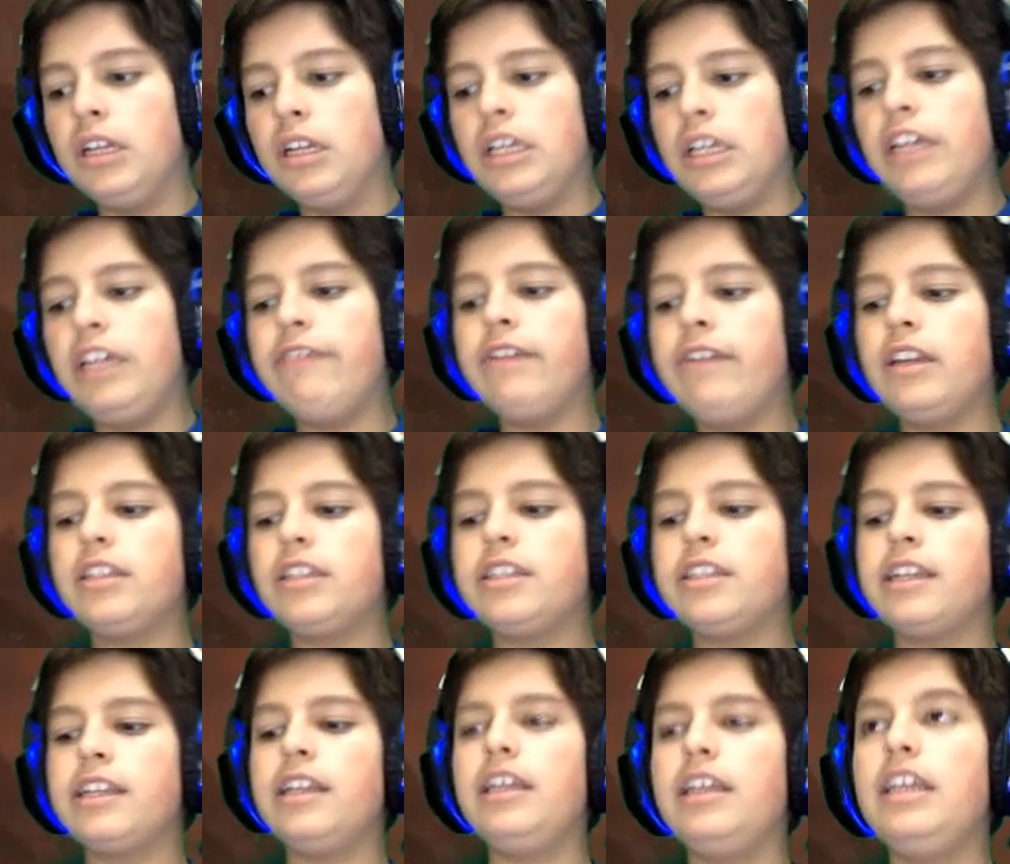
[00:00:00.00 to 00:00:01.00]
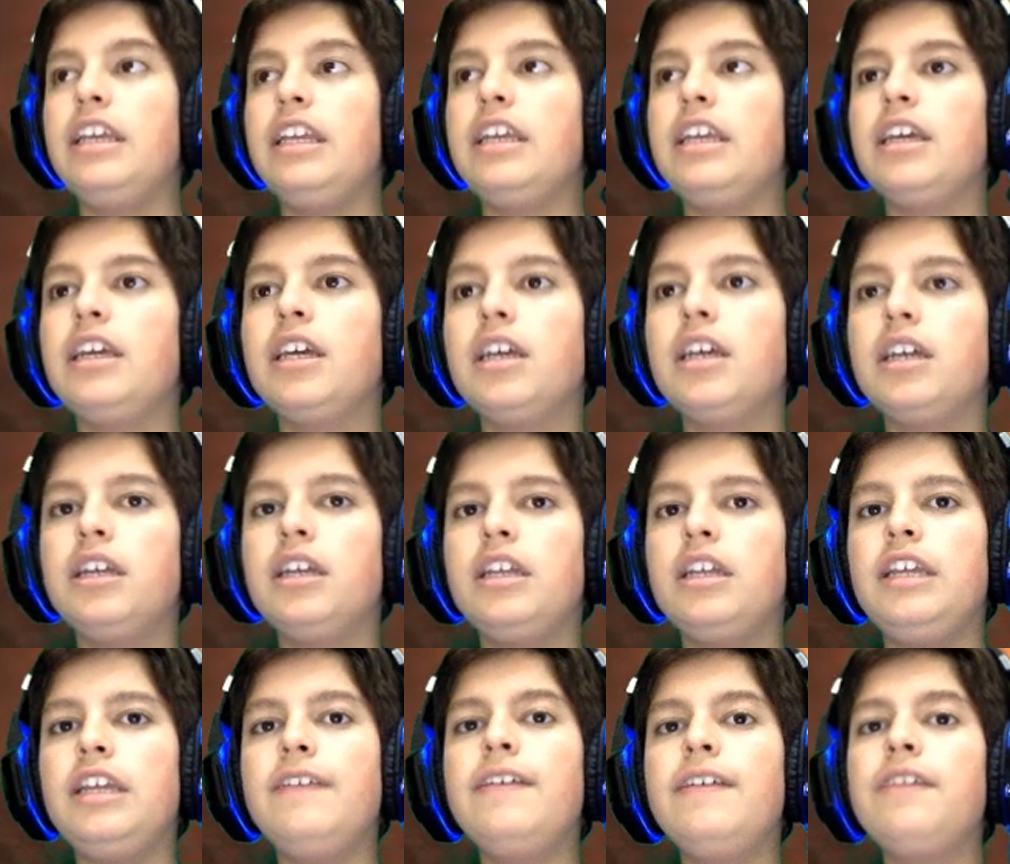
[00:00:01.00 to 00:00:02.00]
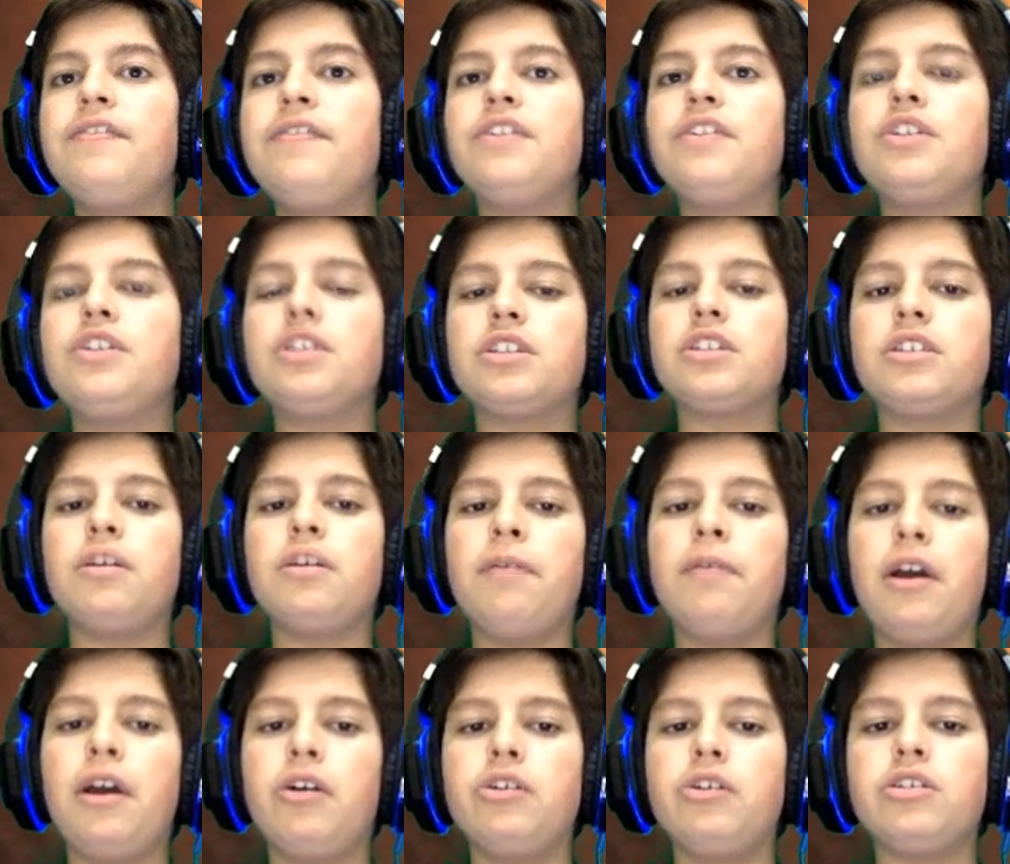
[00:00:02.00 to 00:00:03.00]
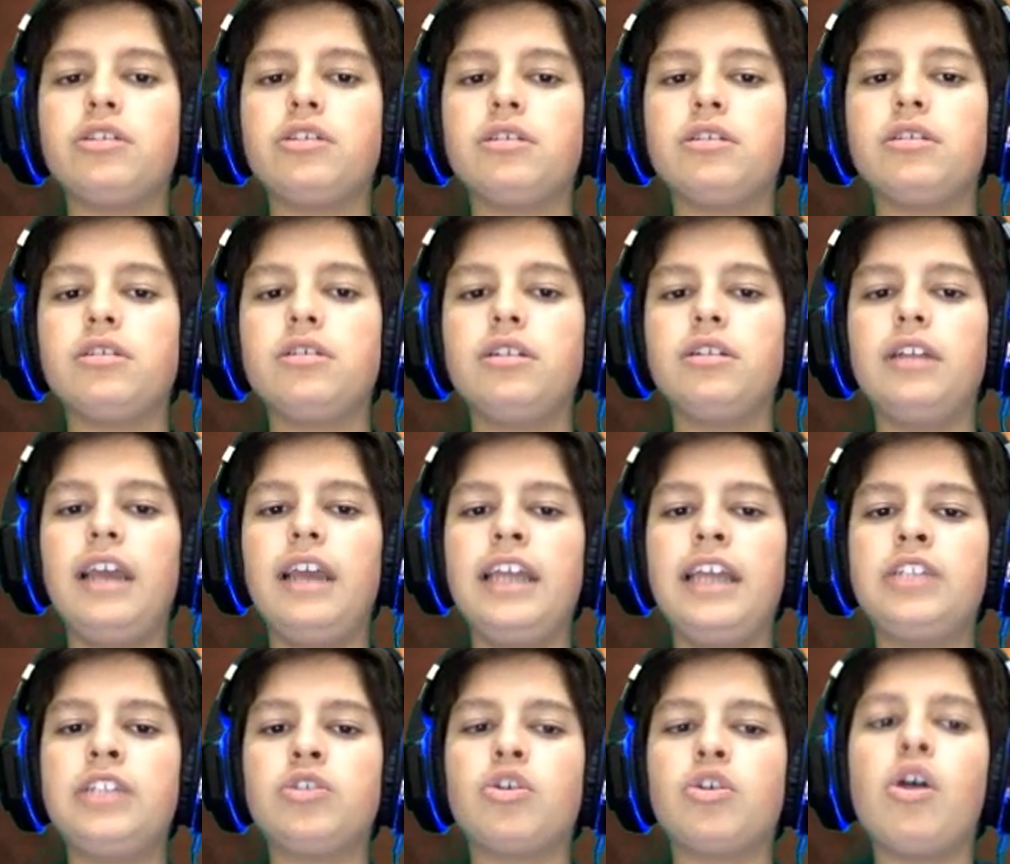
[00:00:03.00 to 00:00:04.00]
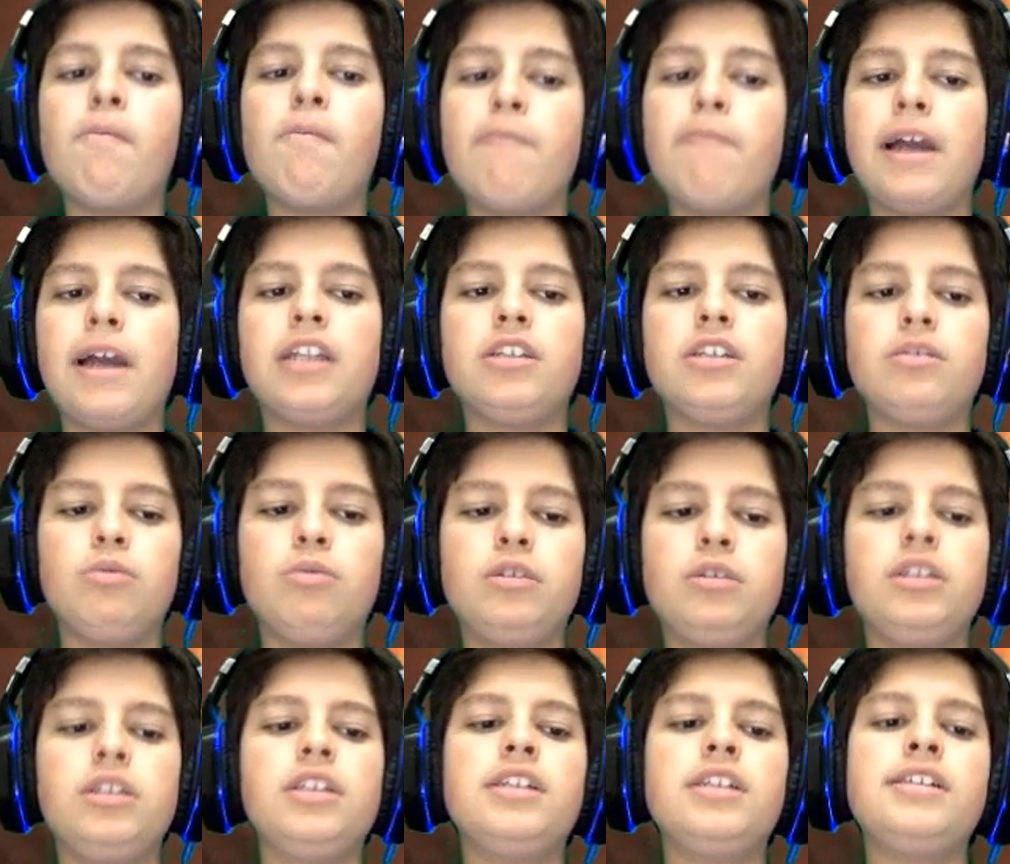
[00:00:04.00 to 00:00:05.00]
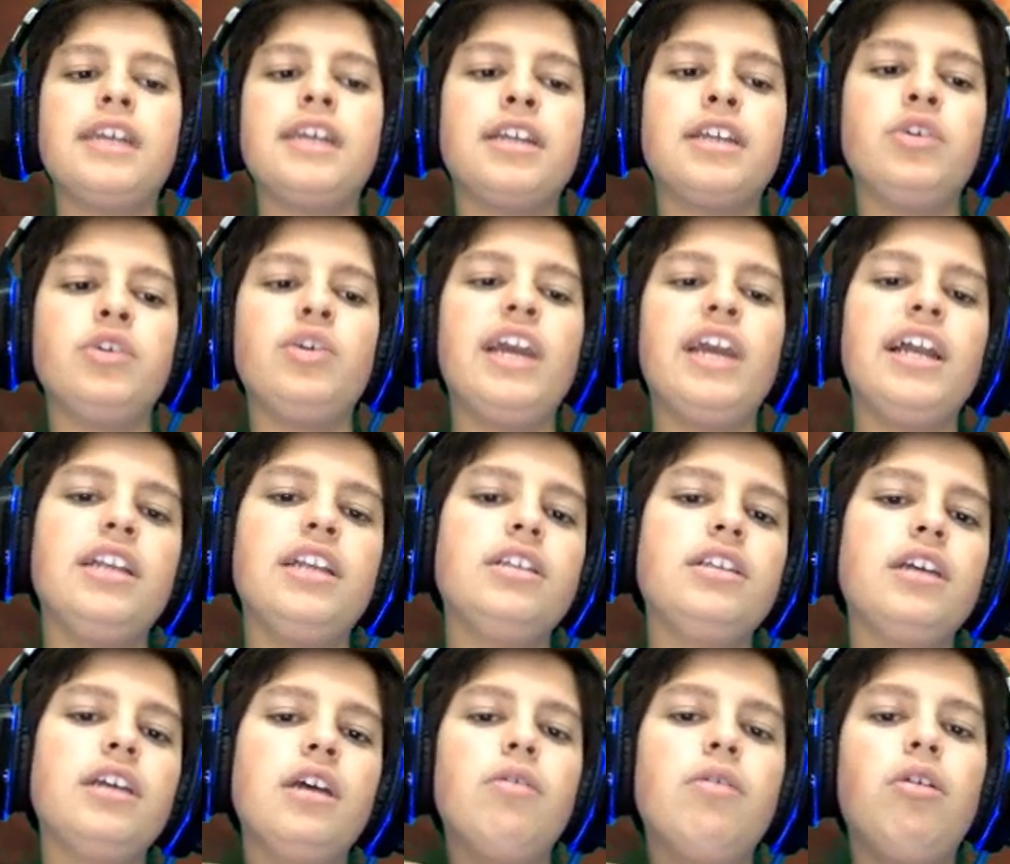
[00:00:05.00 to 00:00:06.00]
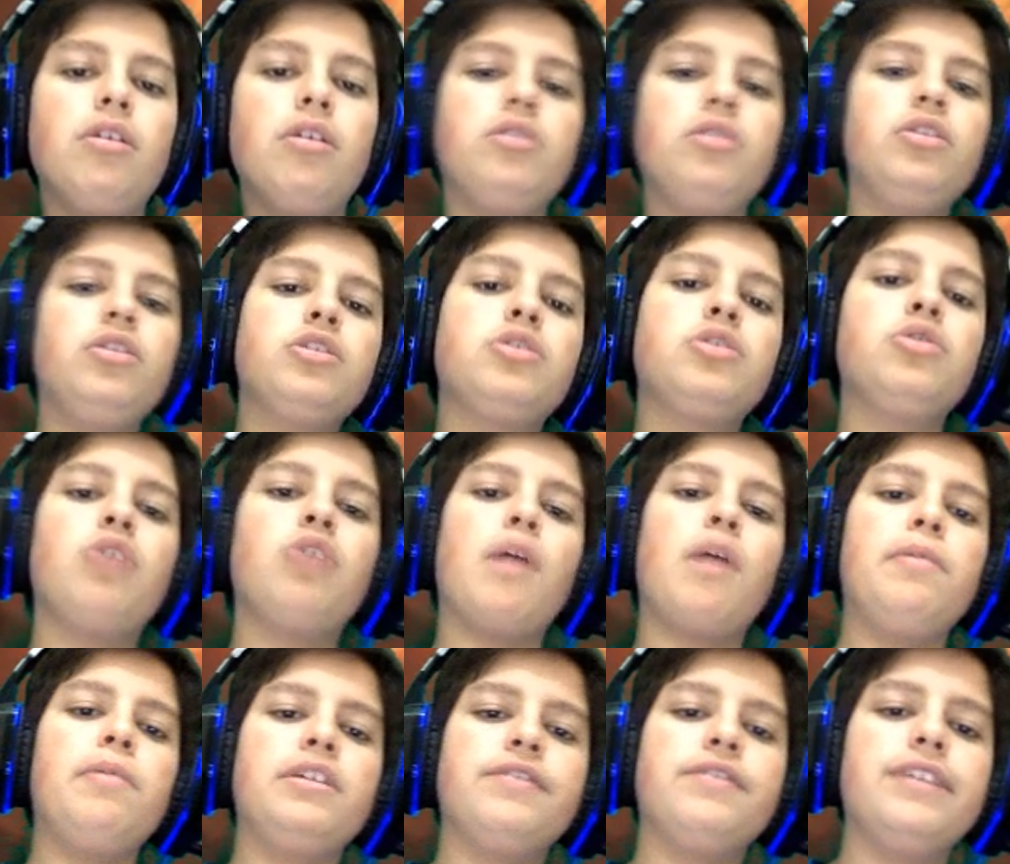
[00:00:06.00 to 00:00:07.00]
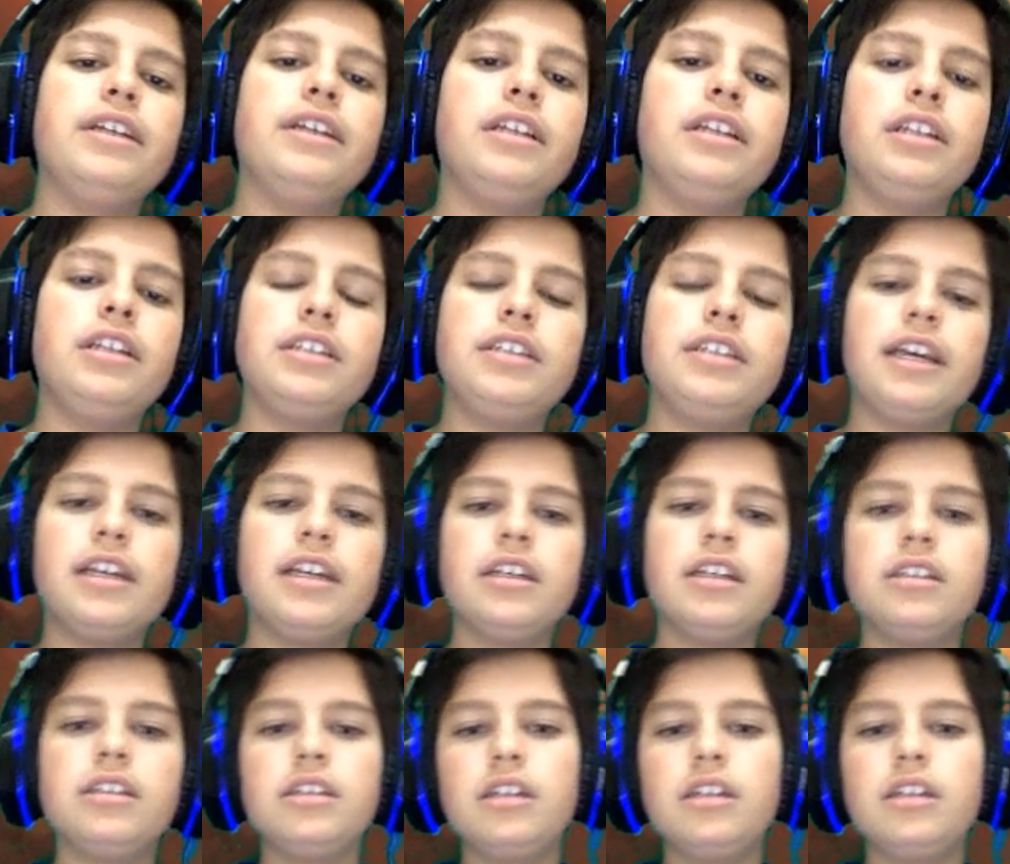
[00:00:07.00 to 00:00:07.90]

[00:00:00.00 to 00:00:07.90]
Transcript: Even if you just somehow just extra combats, which in this deck you can't. Well, there's 2 copies of it in this deck.